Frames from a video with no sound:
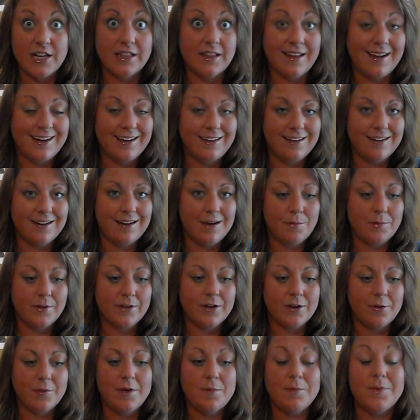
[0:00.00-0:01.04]
It lightened it up a
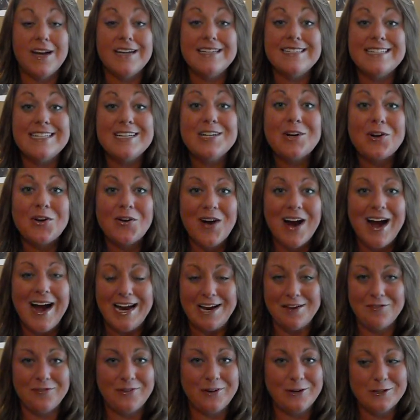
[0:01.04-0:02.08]
little bit, but I did cry
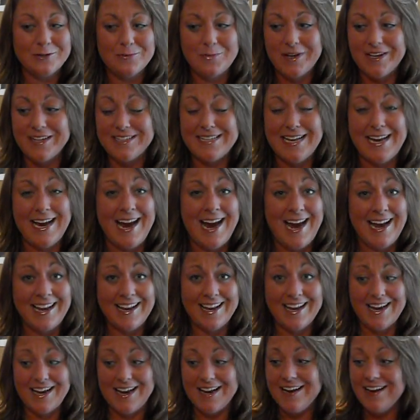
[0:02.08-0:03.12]
at first because I hated
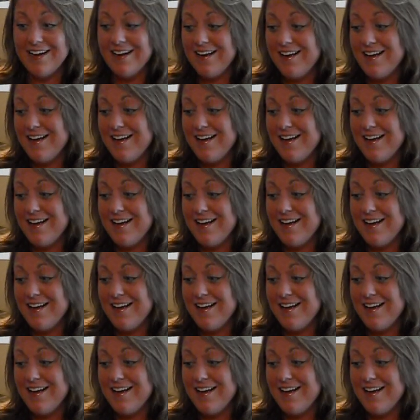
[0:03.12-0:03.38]
it.